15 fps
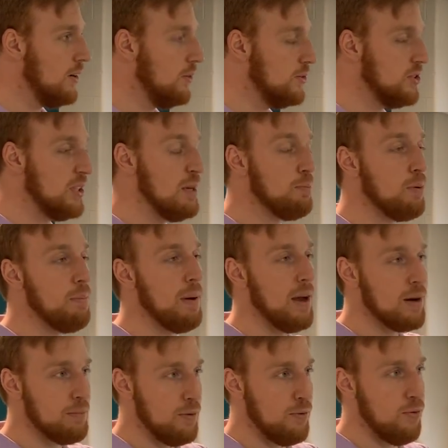which he
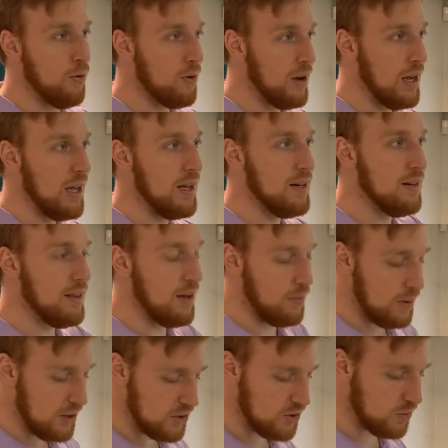prepared beforehand that
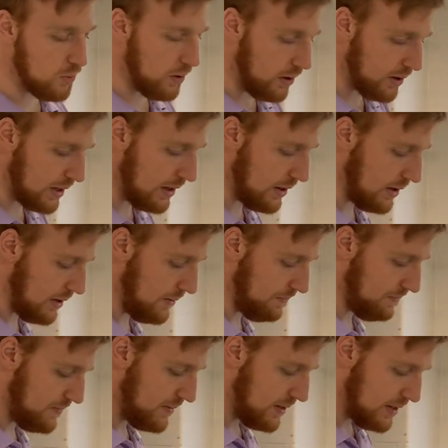we should walk in them.
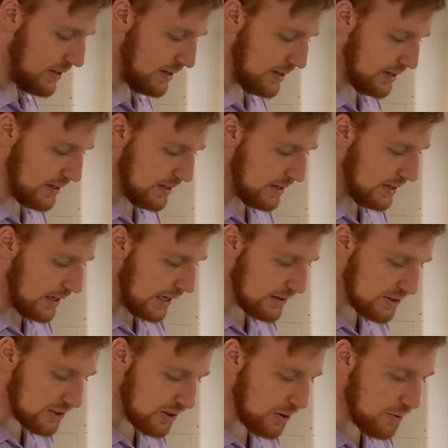
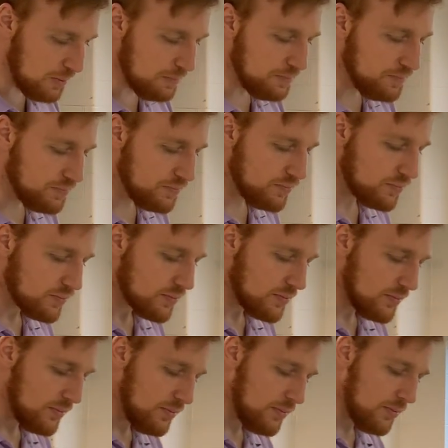And so,
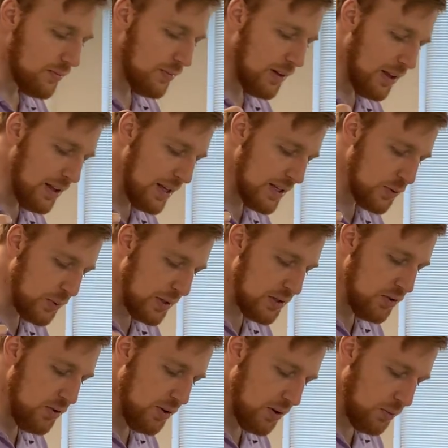as we
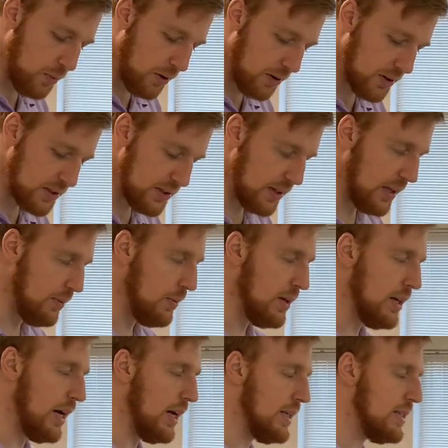do good works,
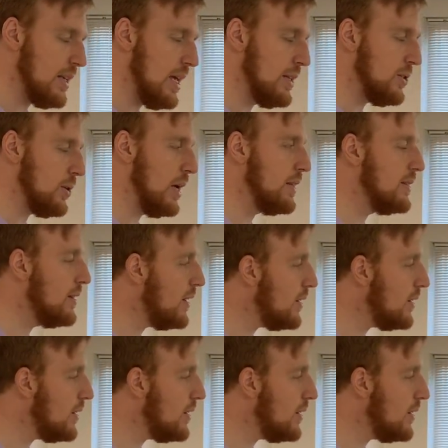again, it's